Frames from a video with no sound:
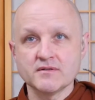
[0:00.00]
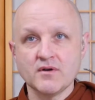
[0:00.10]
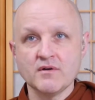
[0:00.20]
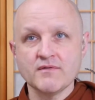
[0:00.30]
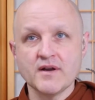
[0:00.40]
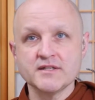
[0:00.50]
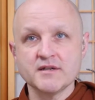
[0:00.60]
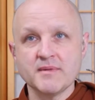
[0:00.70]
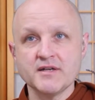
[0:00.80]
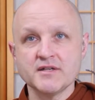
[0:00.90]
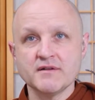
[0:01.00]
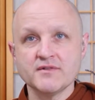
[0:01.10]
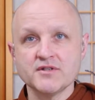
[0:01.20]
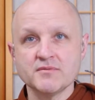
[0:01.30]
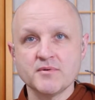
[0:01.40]
overestimation of
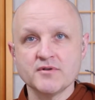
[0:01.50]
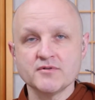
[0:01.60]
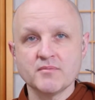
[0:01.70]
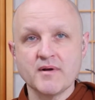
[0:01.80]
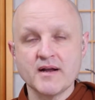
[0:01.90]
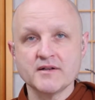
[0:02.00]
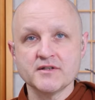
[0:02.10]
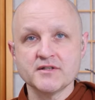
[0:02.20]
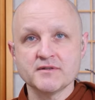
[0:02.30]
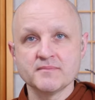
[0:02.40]
his spiritual practice,